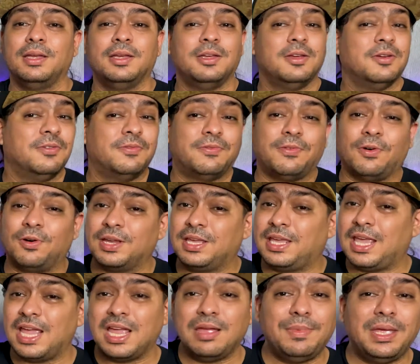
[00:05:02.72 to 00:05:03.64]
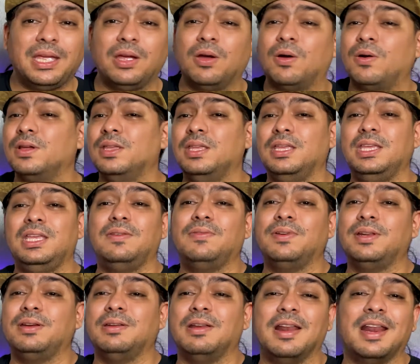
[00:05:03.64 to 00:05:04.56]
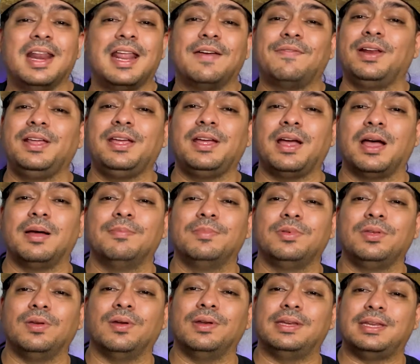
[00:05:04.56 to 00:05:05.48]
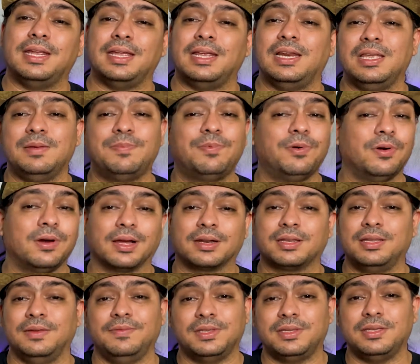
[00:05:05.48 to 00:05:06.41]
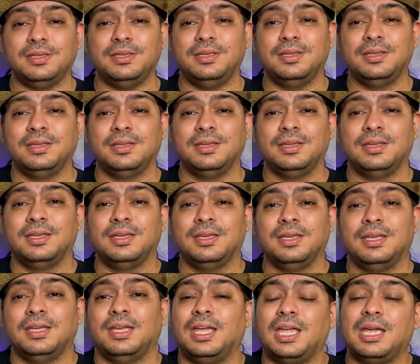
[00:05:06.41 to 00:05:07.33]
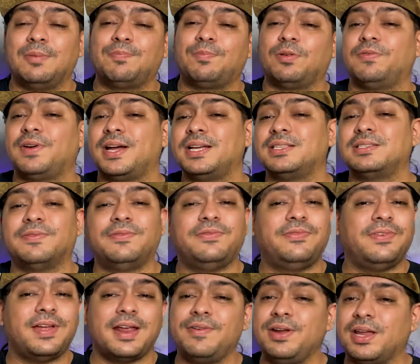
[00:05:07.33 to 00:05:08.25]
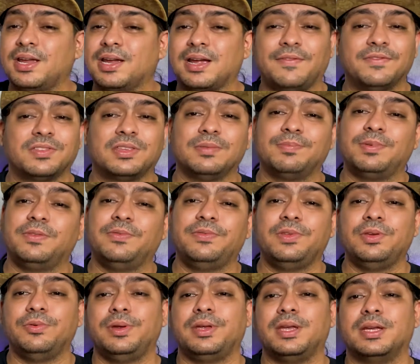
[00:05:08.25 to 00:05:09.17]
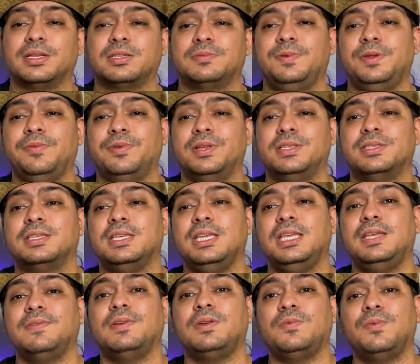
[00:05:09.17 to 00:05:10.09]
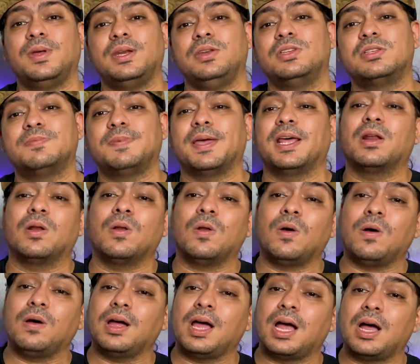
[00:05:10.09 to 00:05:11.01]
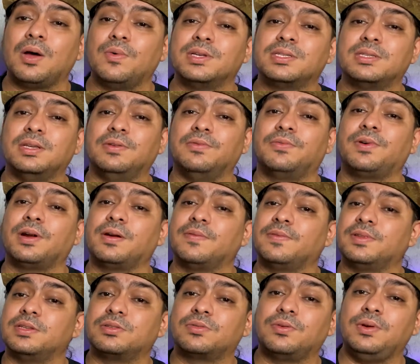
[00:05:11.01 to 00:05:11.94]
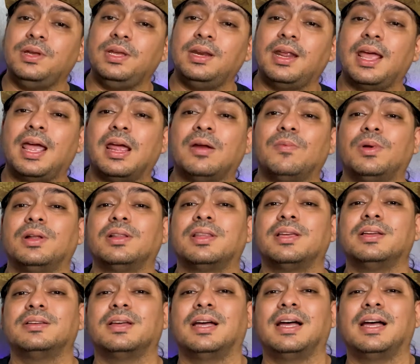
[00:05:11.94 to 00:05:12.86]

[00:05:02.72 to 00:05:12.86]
for gaming or even leveling up your daily productivity. It provides a very comfortable viewing experience even when you spend long hours in front of the screen, and while there